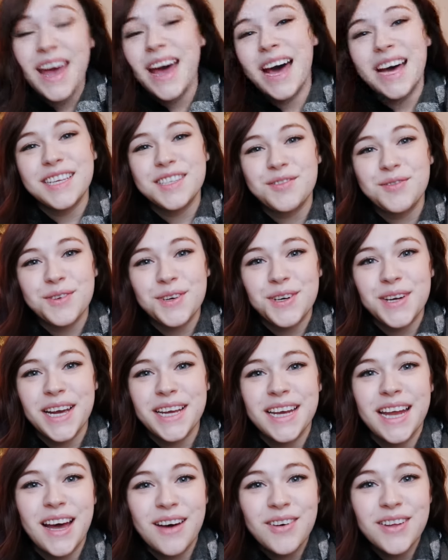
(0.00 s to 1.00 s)
as for
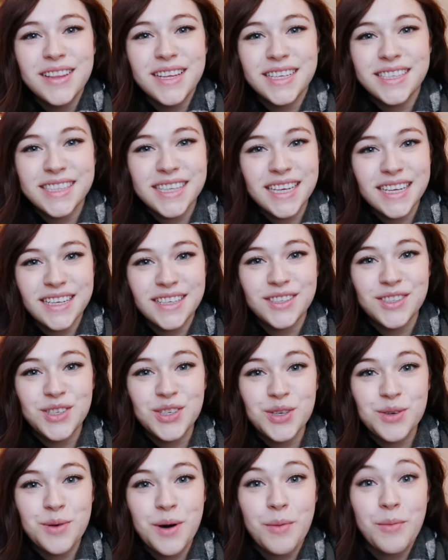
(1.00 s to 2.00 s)
right now, let's get
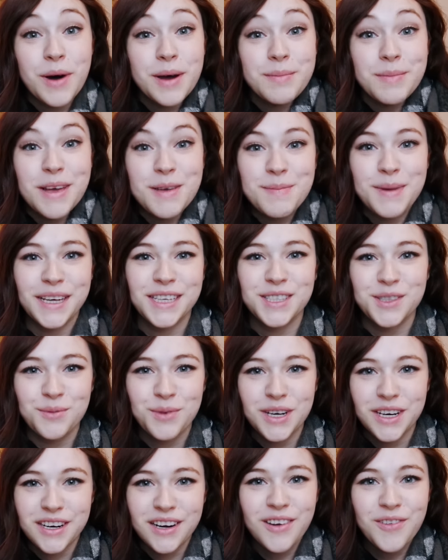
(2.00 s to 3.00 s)
into what my picks
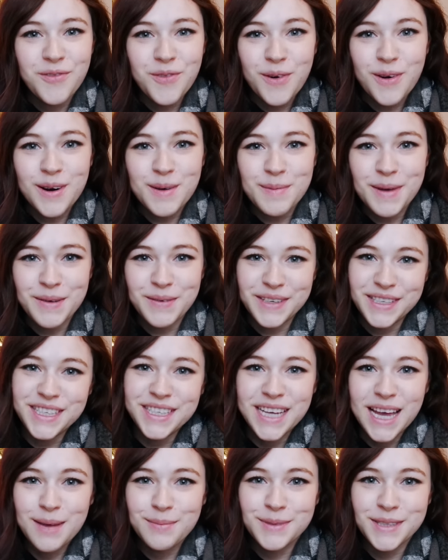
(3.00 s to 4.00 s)
were for my winter
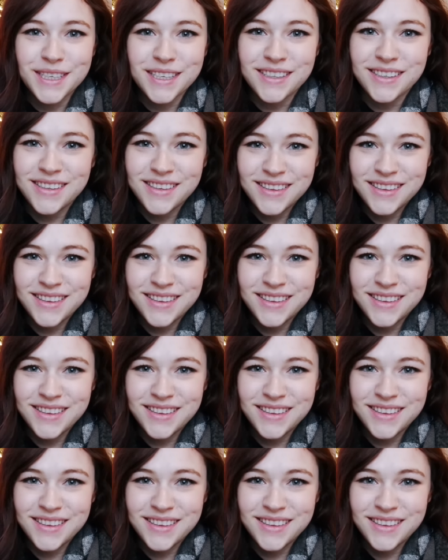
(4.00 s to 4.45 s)
capsule.